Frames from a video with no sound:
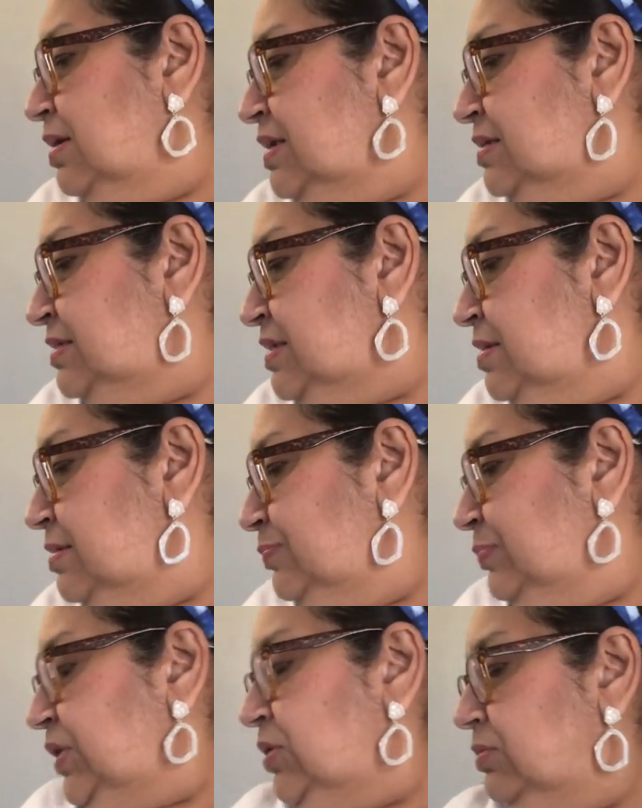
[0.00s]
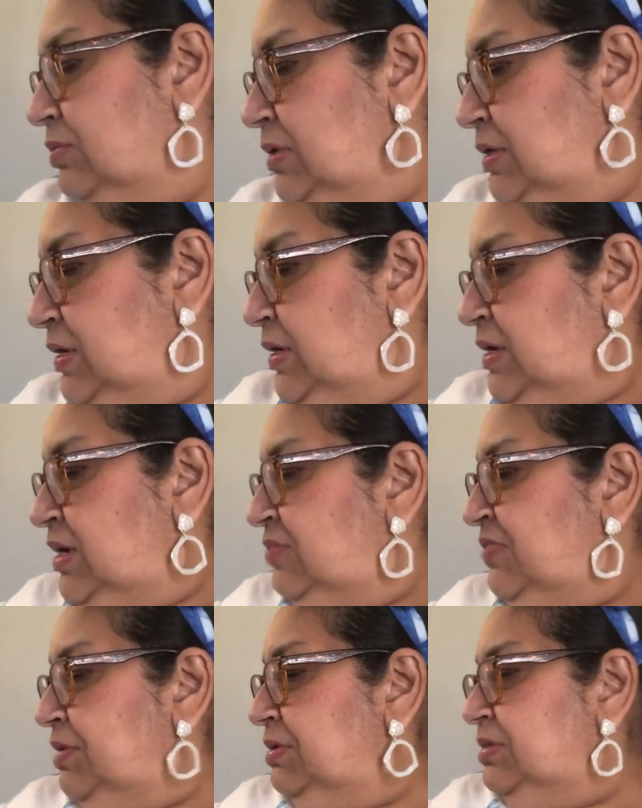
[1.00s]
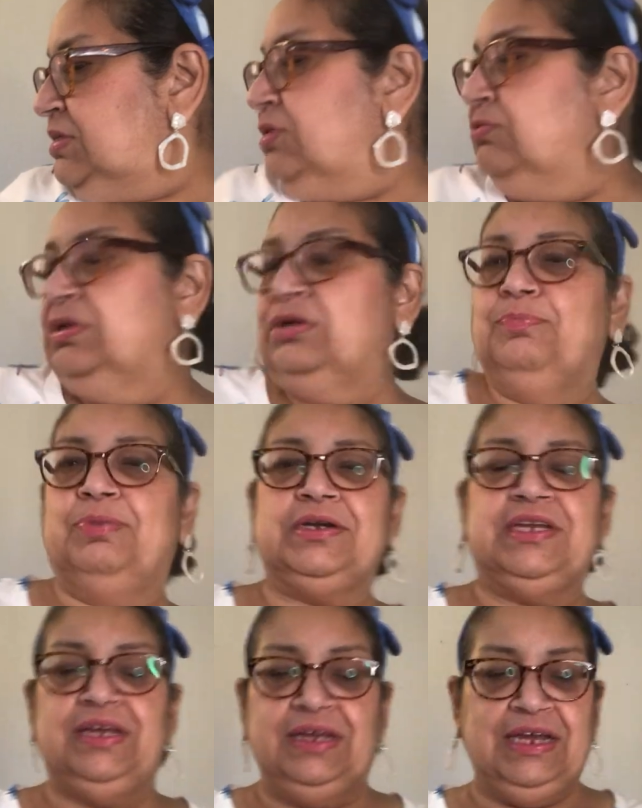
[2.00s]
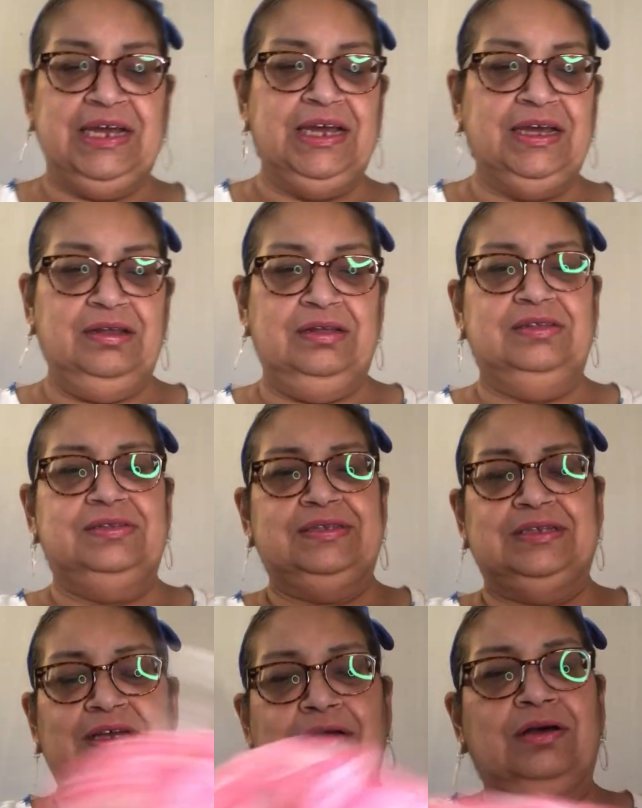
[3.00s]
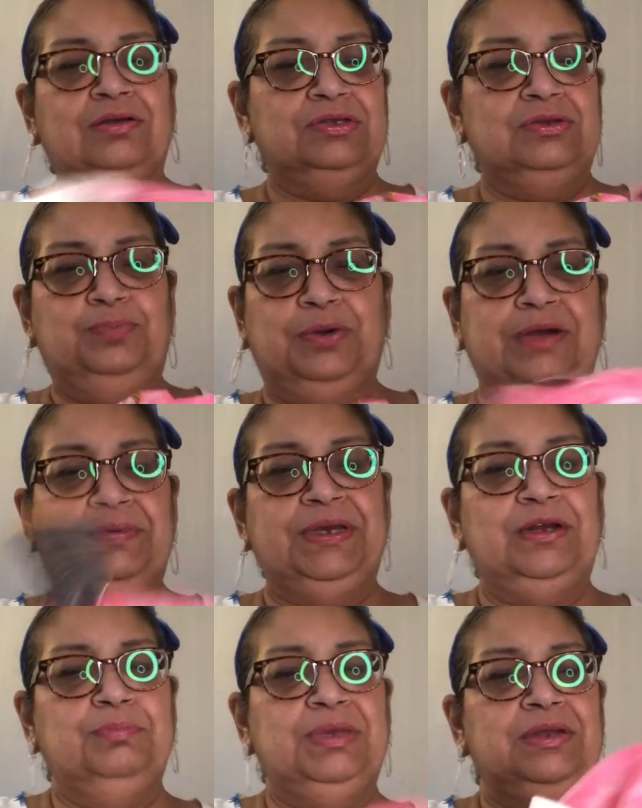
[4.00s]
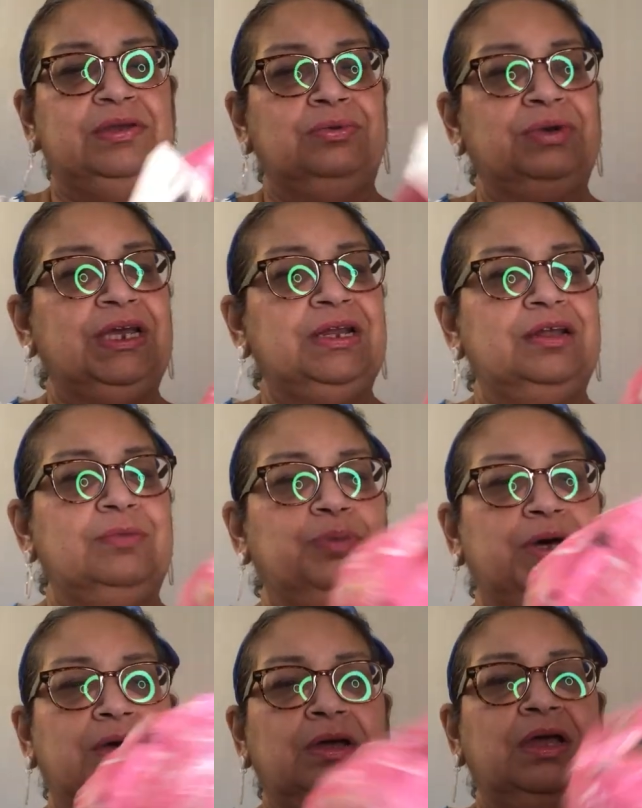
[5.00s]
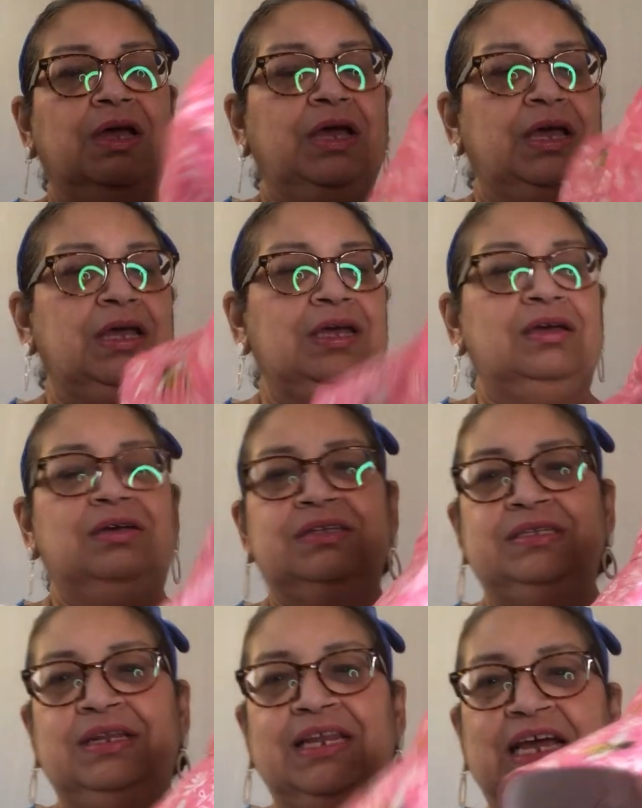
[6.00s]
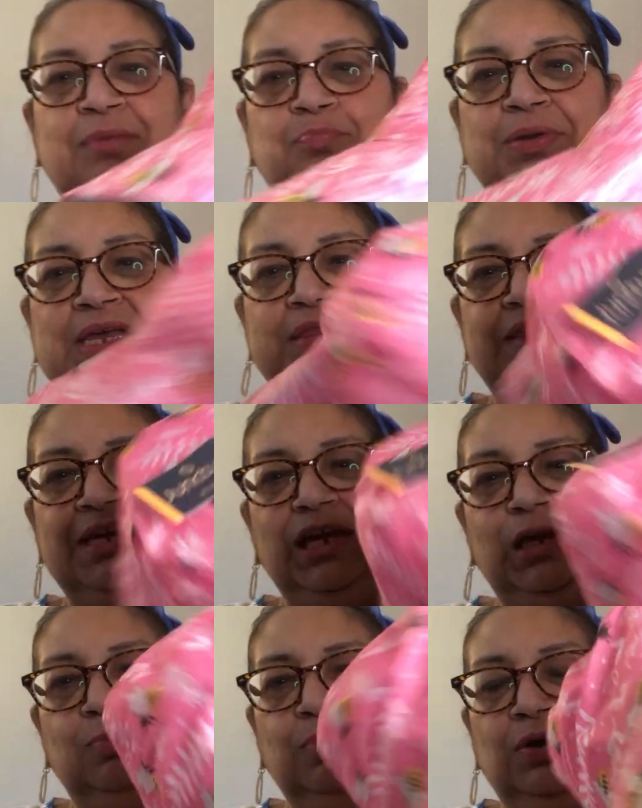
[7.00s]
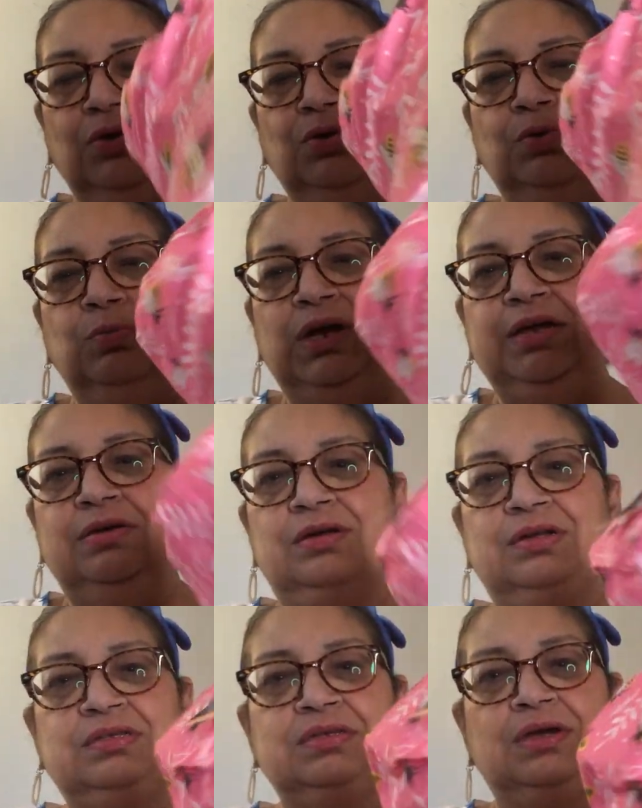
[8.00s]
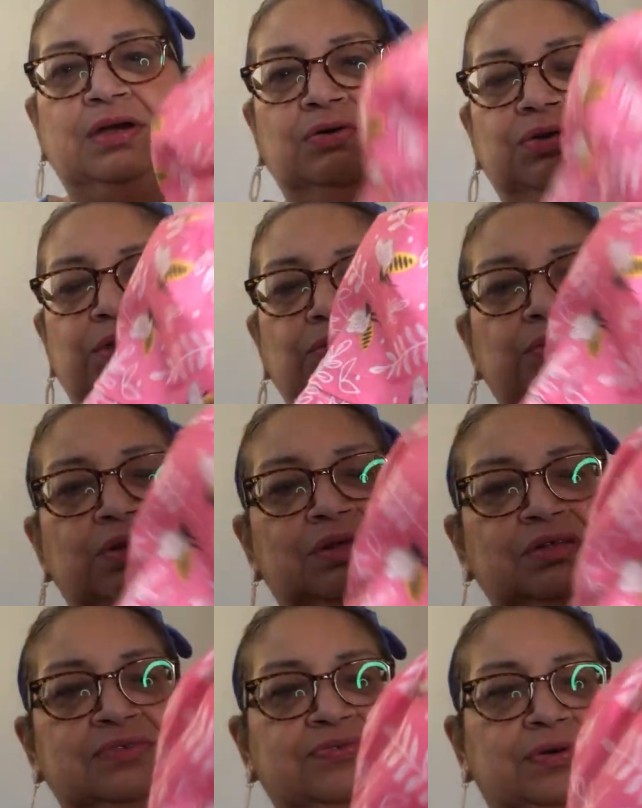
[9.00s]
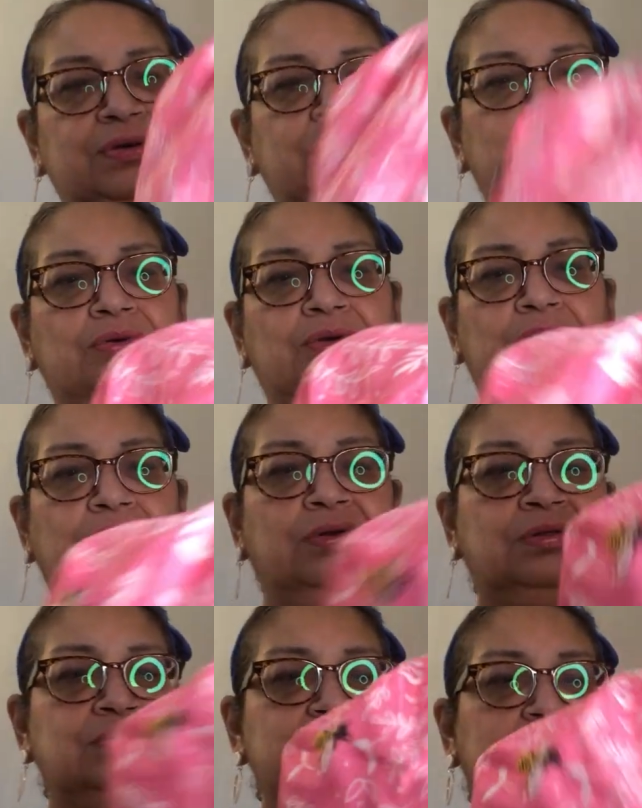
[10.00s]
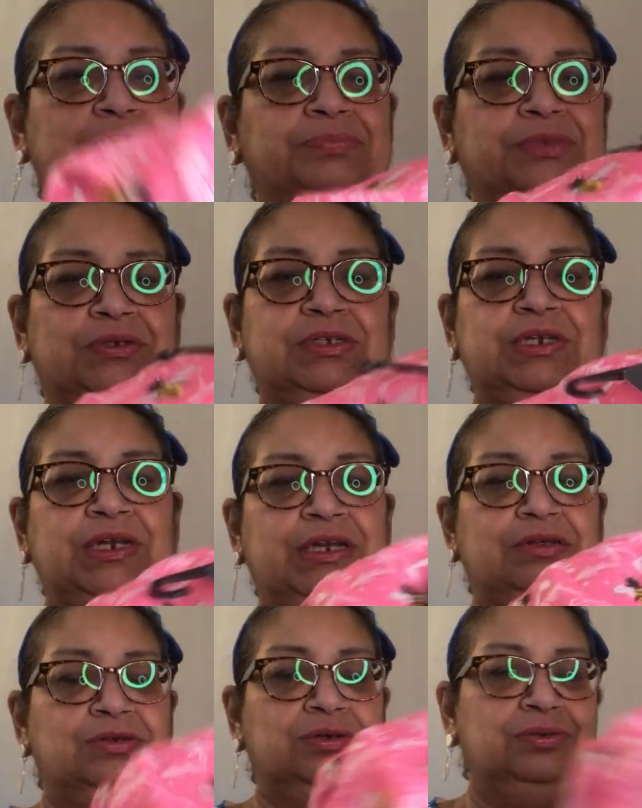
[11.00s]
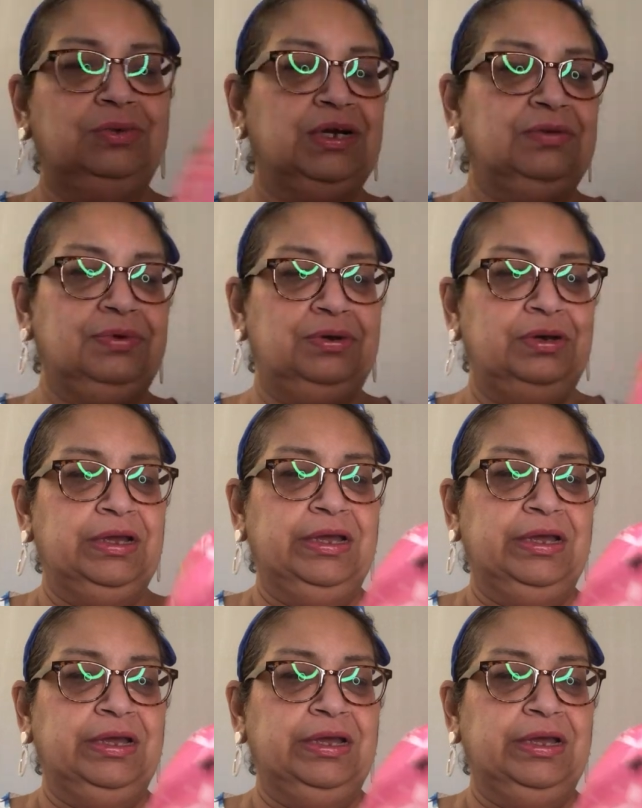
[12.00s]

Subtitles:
Let's see. Oh, found this cute little bucket hat. This is also probably going to be donated, but it is in that bee theme. Oh my goodness, look how cute it is for a little girl or something, a teenager or whatever.